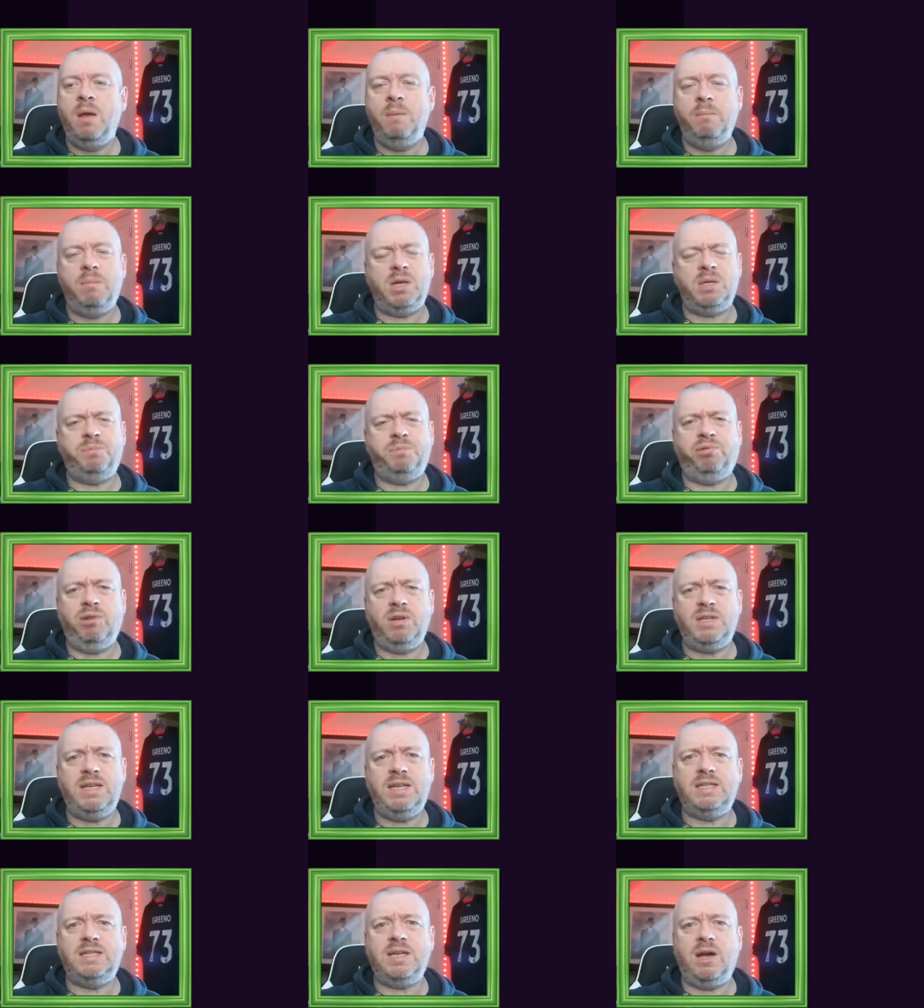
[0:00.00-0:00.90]
It's
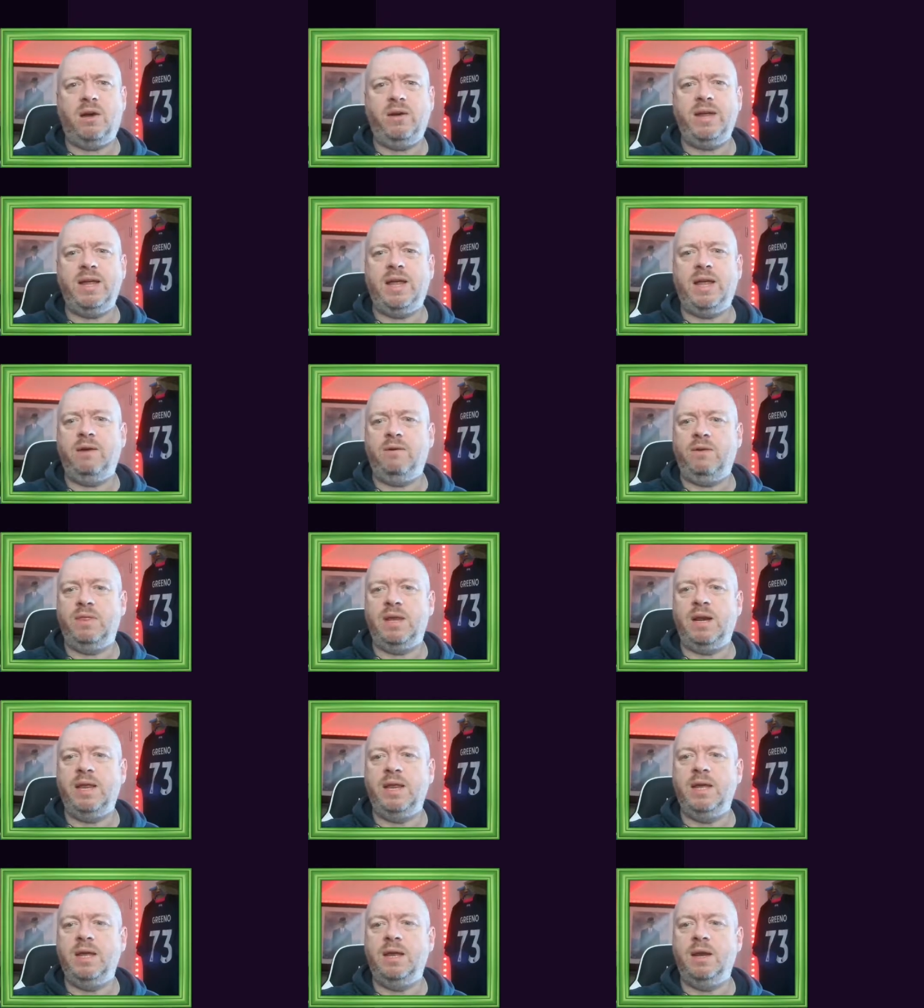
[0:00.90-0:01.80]
pretty tight here in the
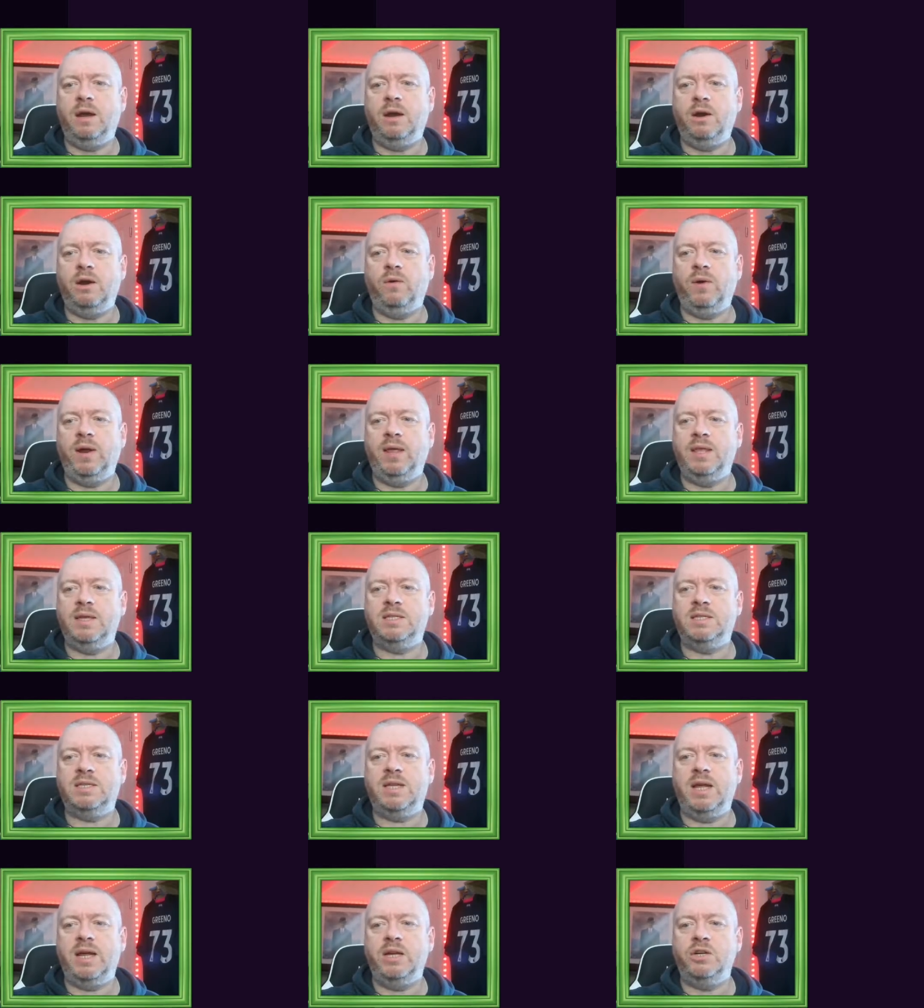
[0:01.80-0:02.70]
league in Hungary at this
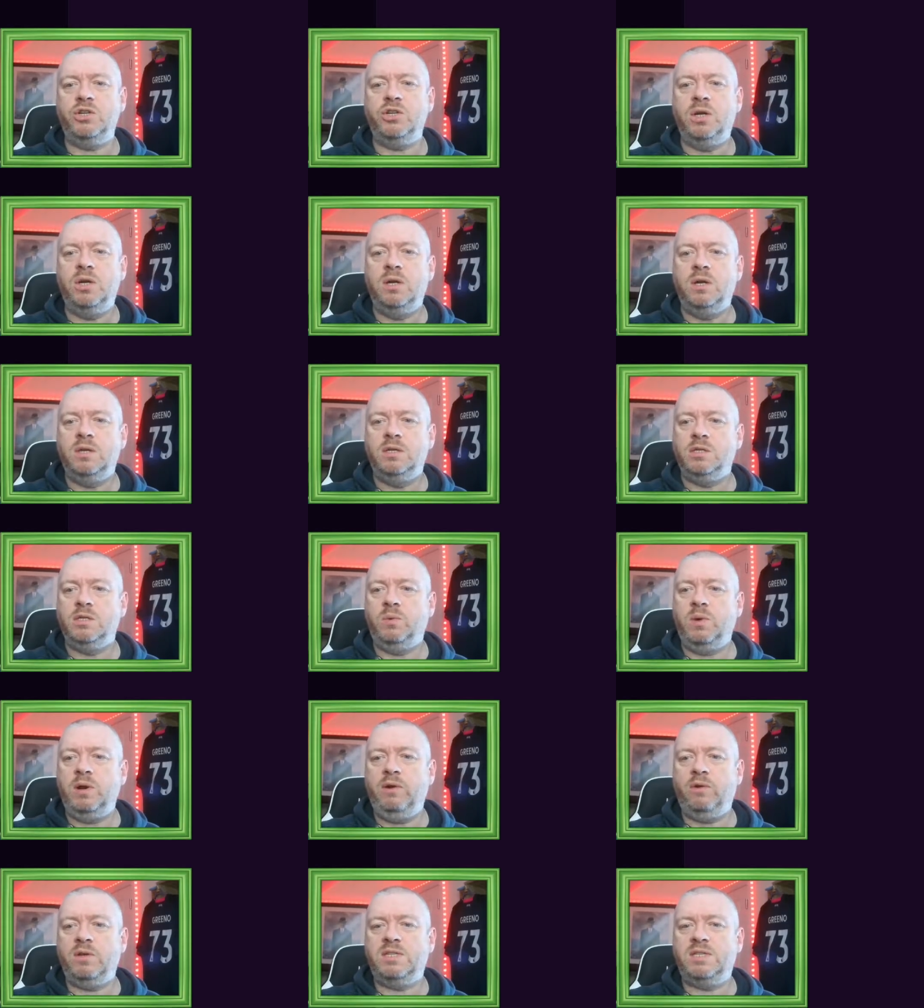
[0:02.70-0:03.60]
stage. So
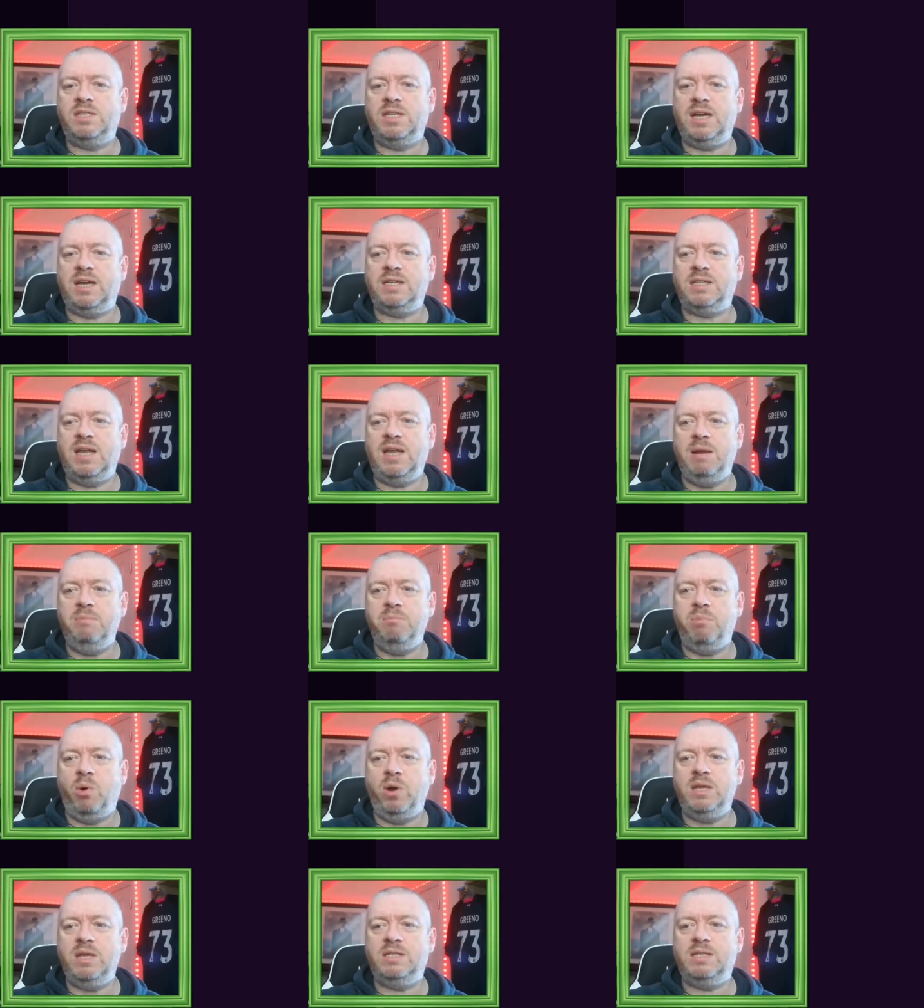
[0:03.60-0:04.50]
we're on 16
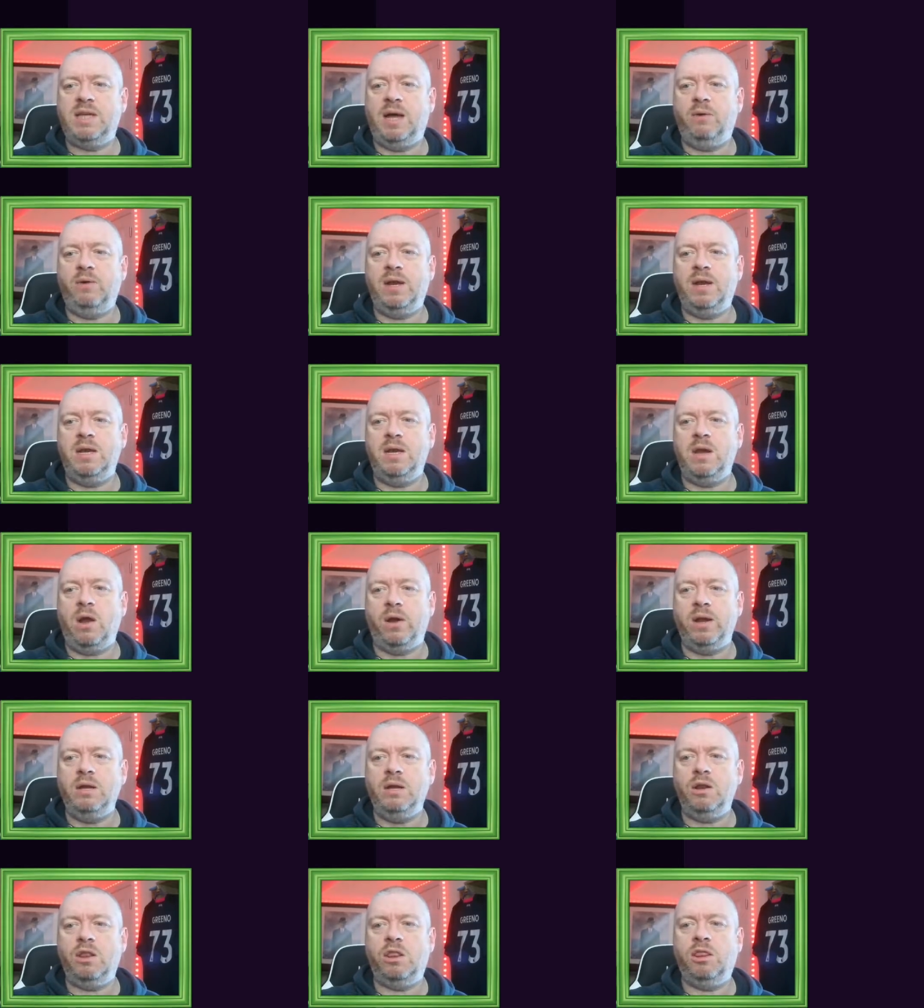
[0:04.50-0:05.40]
points down in
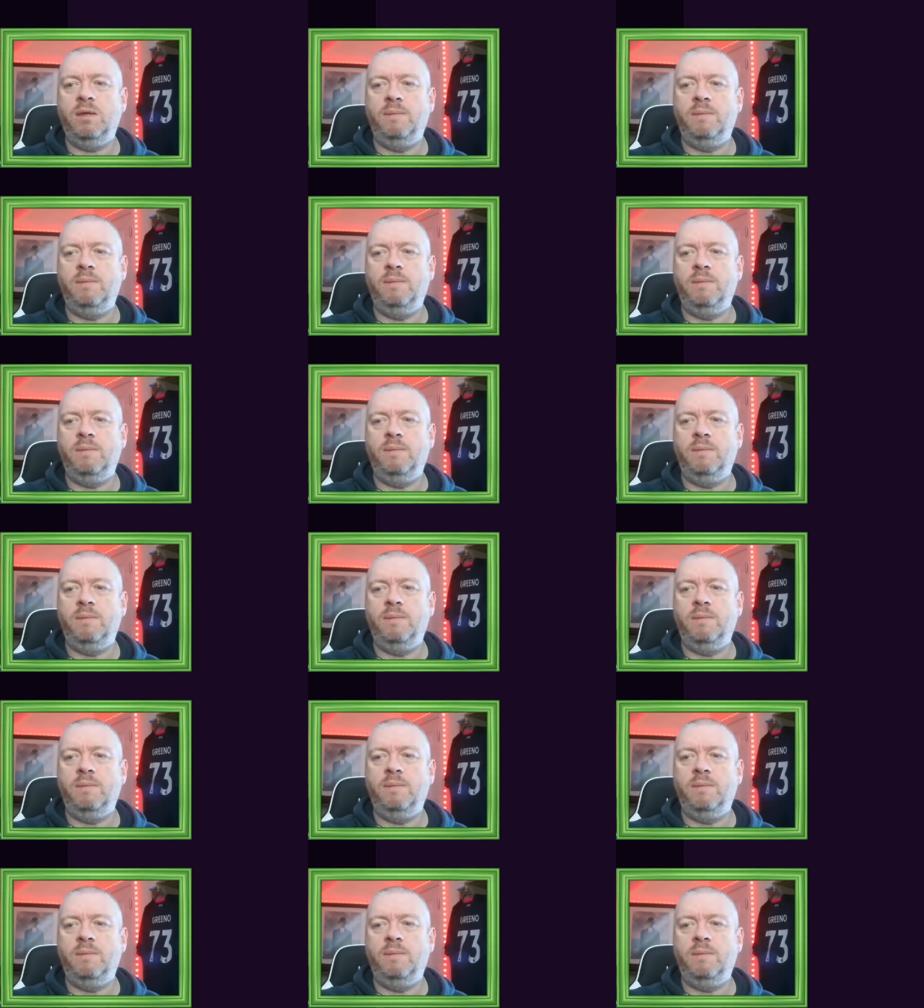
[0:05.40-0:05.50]
9th.